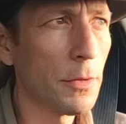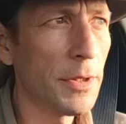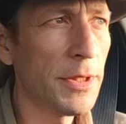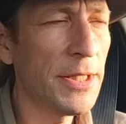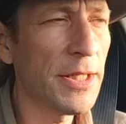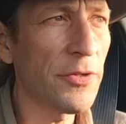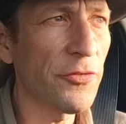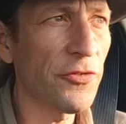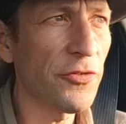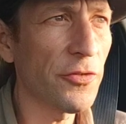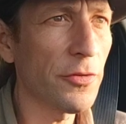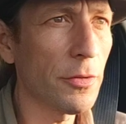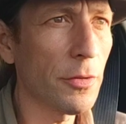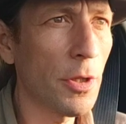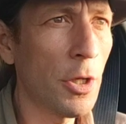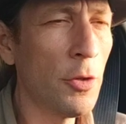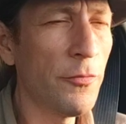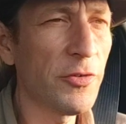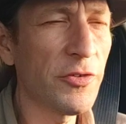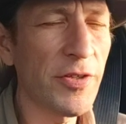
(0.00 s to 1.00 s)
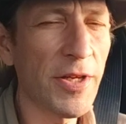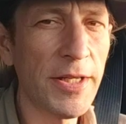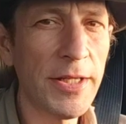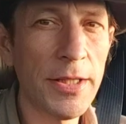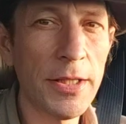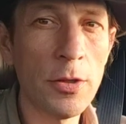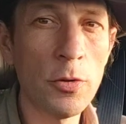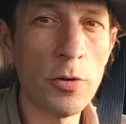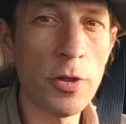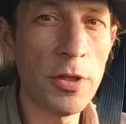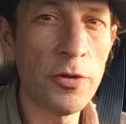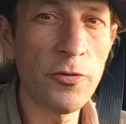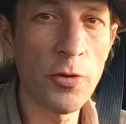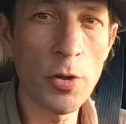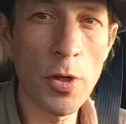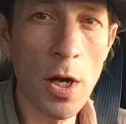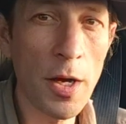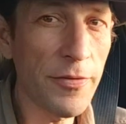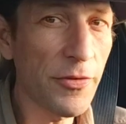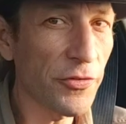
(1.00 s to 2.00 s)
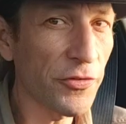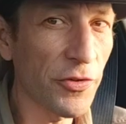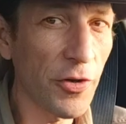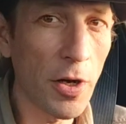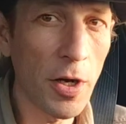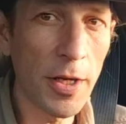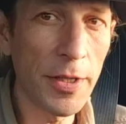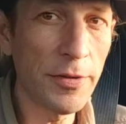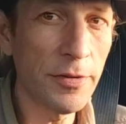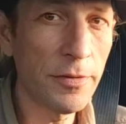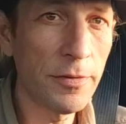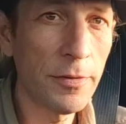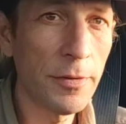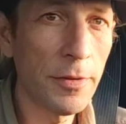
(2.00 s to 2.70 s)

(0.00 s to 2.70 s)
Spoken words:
Yes, overtaking is on either side.